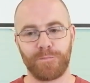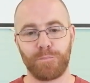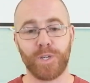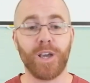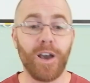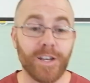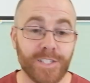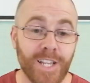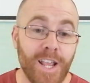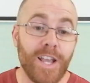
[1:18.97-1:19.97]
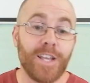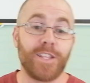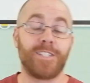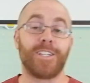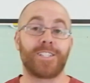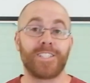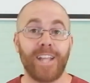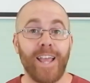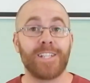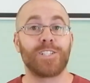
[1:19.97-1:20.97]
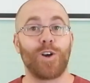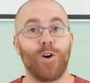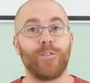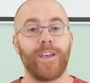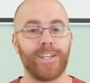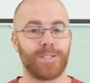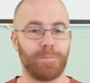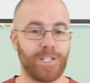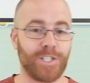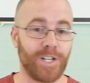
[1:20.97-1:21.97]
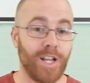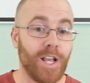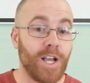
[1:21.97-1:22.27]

Because the success of his mission